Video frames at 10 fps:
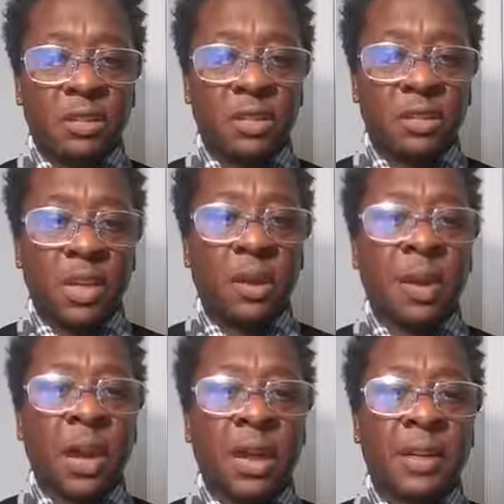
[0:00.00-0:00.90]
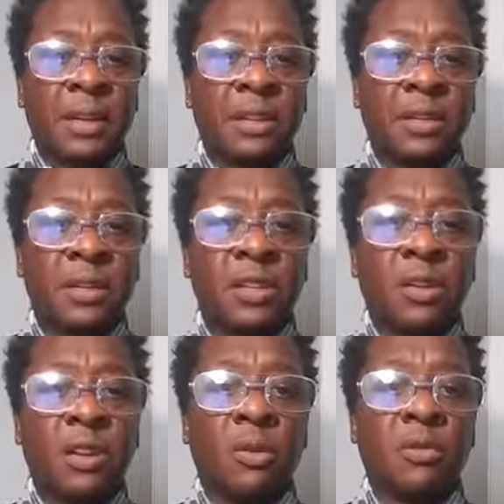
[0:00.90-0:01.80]
just anybody. You
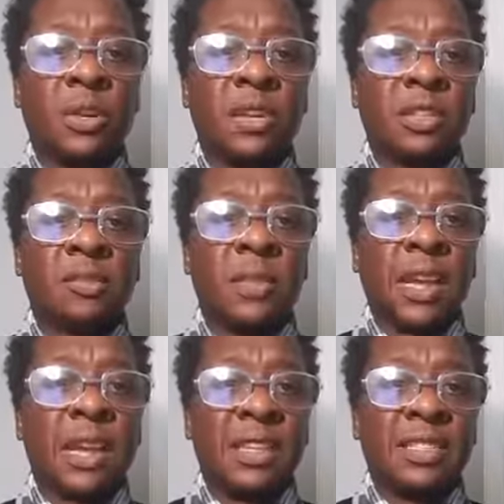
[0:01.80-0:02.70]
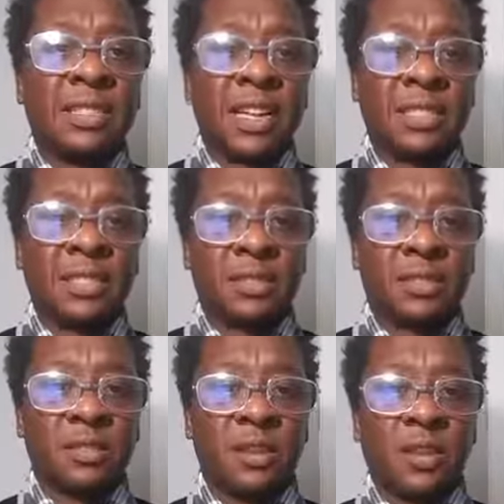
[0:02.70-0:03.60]
know, it doesn't make any sense
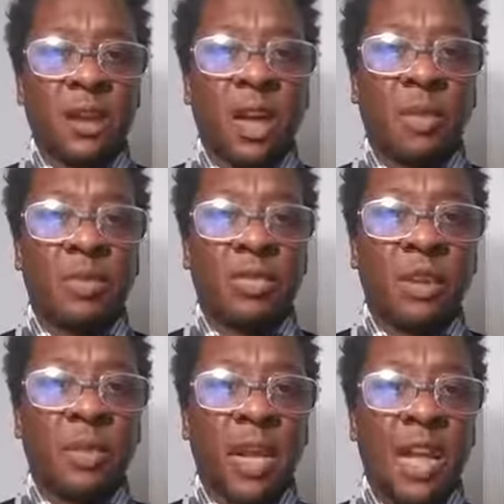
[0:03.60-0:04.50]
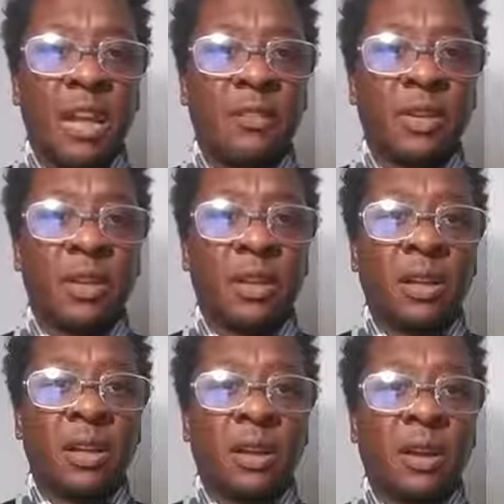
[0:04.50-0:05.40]
how we're still behaving
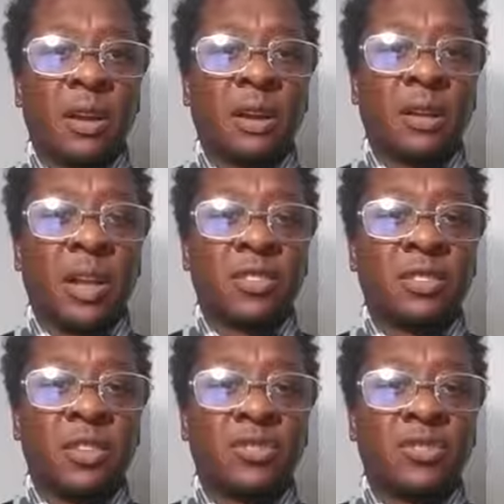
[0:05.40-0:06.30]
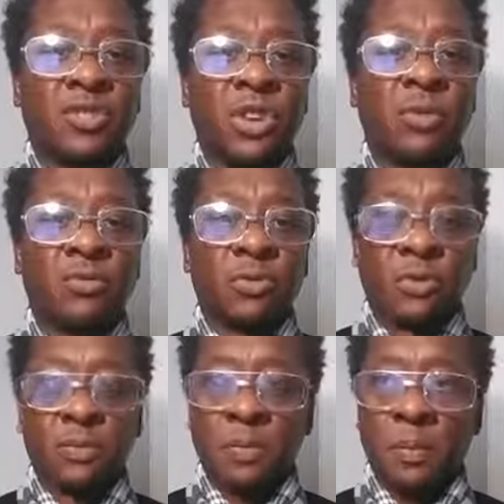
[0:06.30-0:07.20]
uh, like such children.
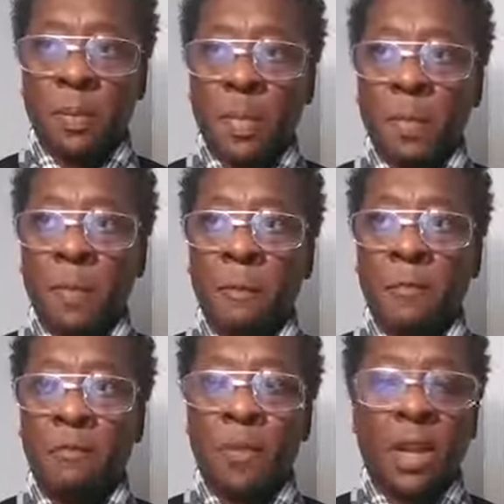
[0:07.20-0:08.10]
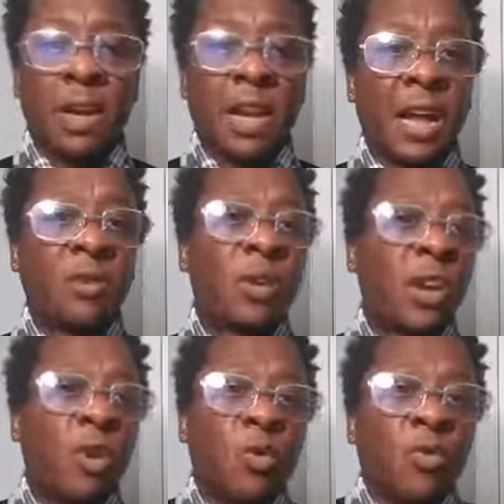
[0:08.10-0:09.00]
Again, I don't
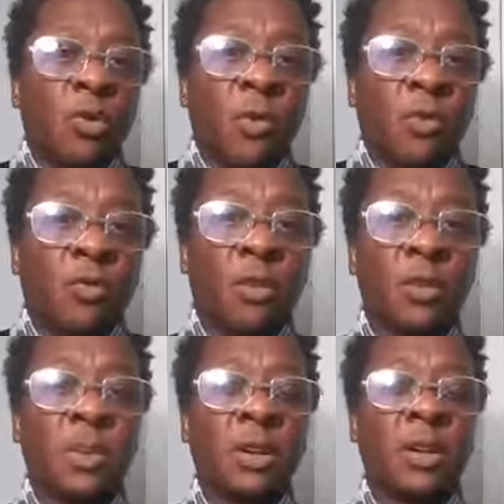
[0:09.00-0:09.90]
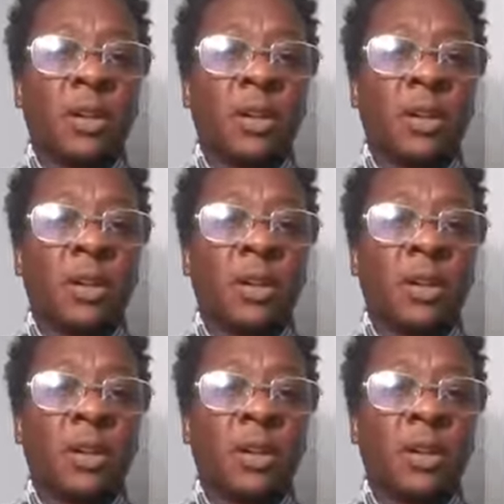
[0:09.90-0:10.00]
care who you vote for, but